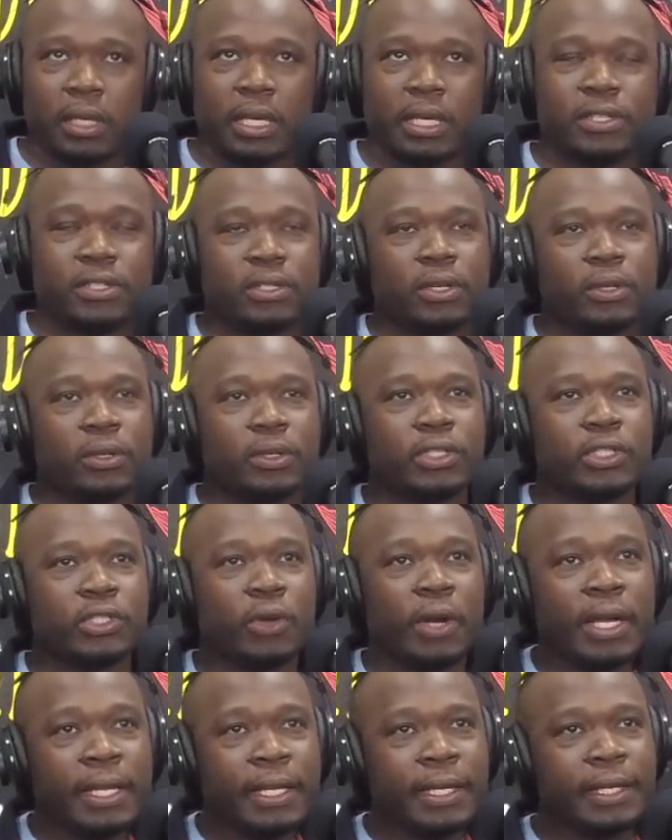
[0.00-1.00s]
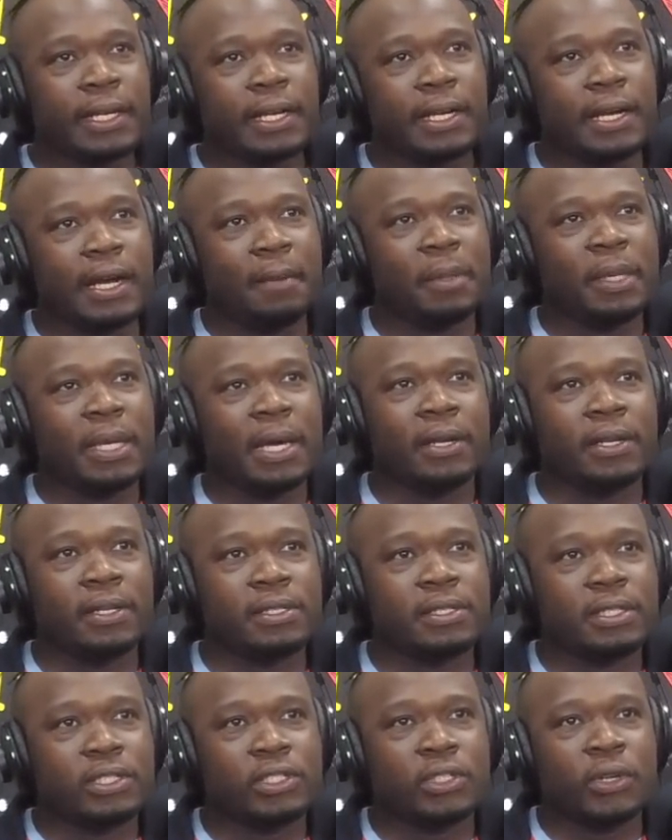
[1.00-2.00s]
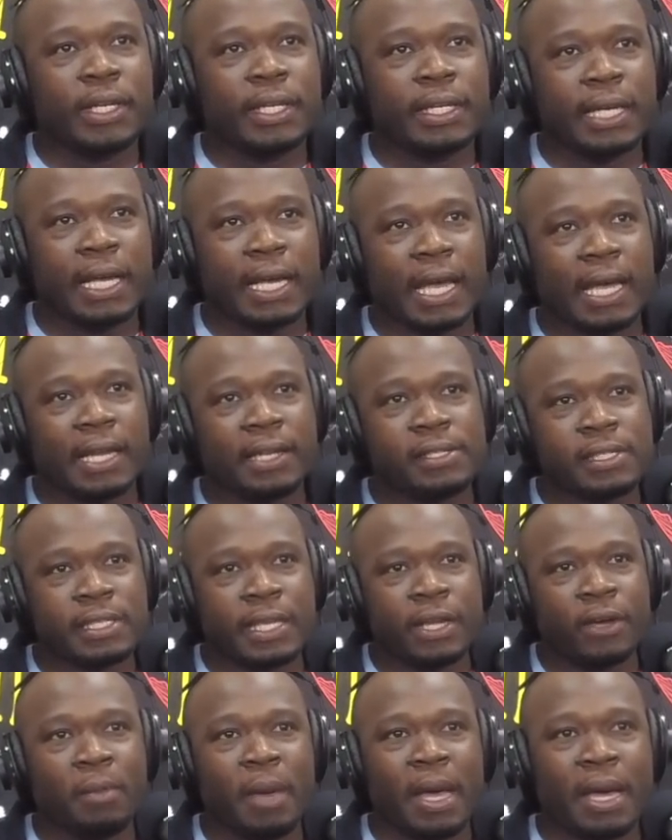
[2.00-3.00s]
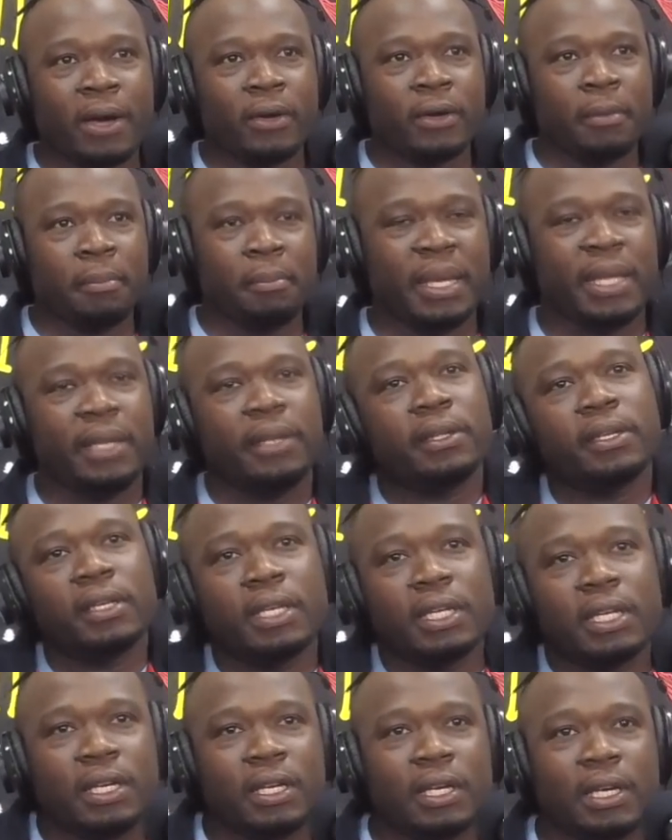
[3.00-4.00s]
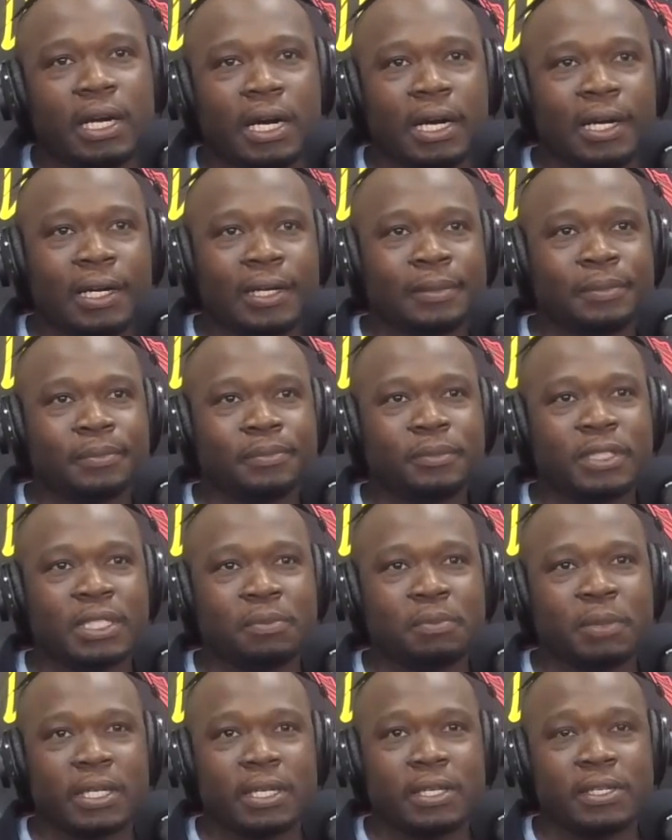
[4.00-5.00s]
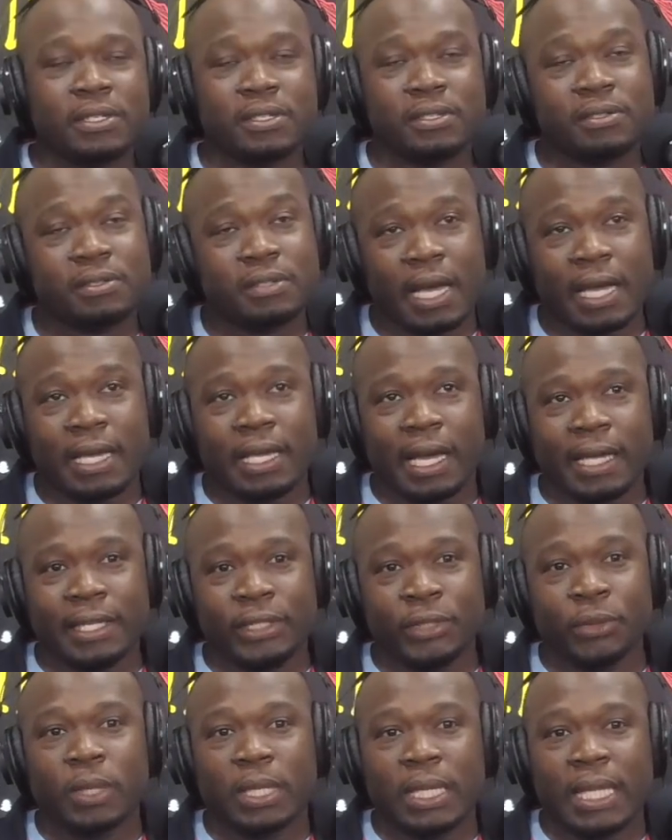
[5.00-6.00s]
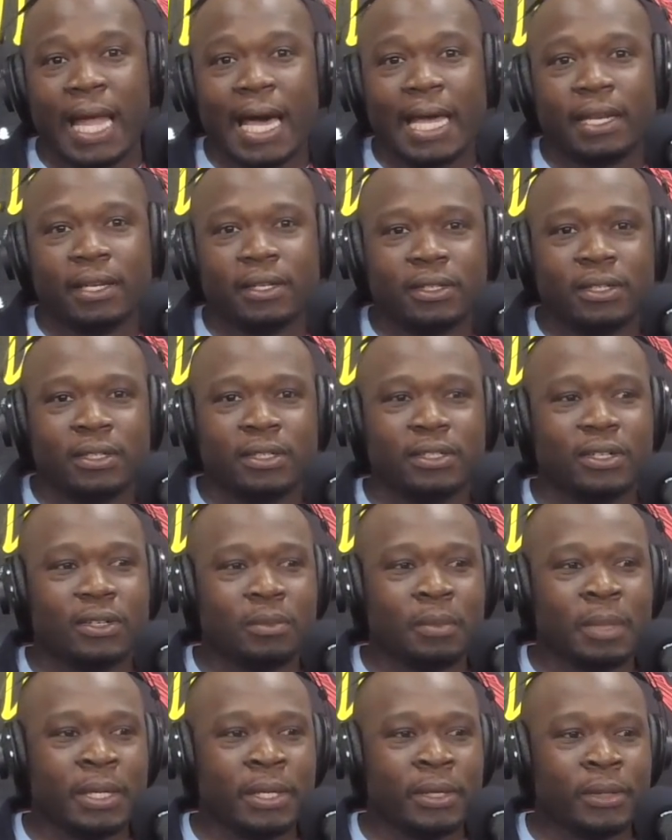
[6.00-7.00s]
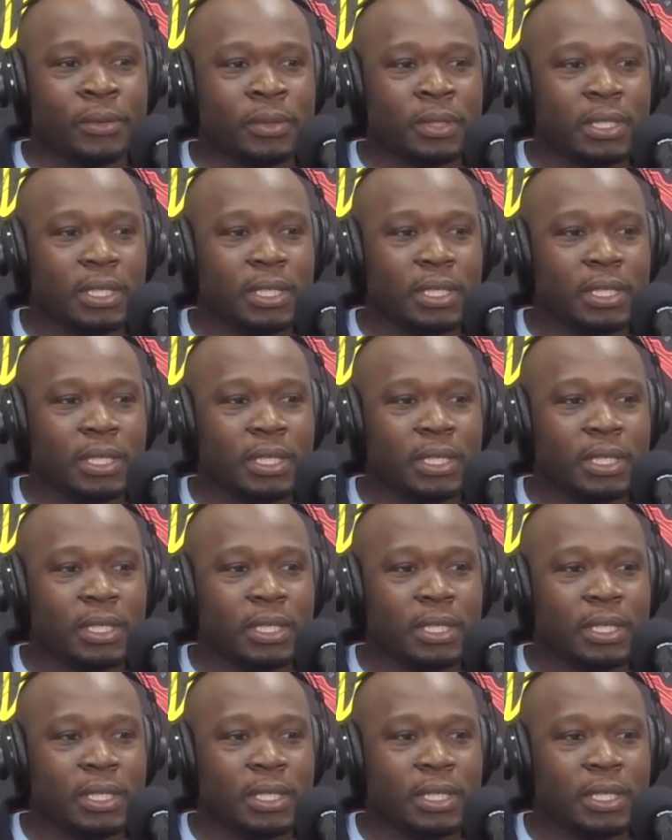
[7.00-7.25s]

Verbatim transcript: Yeah, so the training, I'll be honest, the training I kind of scale back on a bit, just because I do a lot on my own.